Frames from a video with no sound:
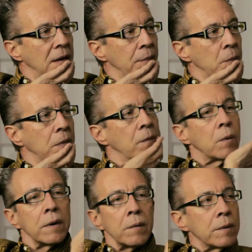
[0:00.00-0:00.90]
I mean,
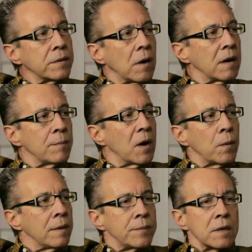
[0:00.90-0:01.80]
we're talking about
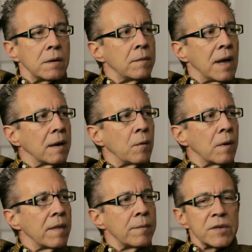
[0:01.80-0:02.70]
Willem de Kooning,
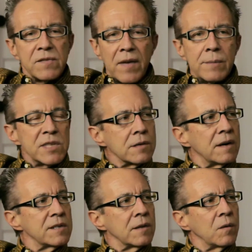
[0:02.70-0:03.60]
one of the most famous
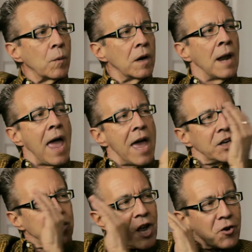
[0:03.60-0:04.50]
artists in the world.
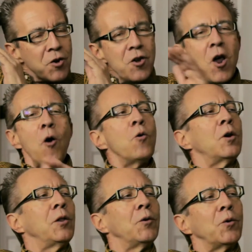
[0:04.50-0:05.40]
And she had no
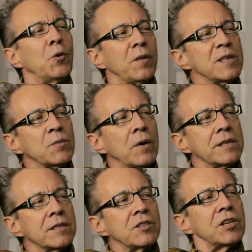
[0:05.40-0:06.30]
clue who this
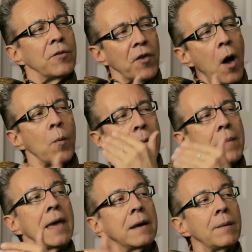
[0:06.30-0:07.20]
was, and she thought we
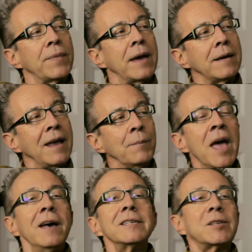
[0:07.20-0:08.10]
made up that name.
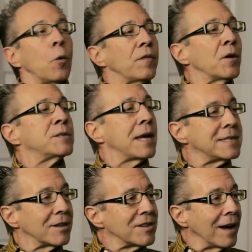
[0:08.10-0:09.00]
So those
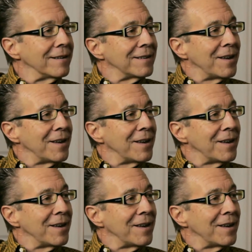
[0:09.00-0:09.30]
days are done.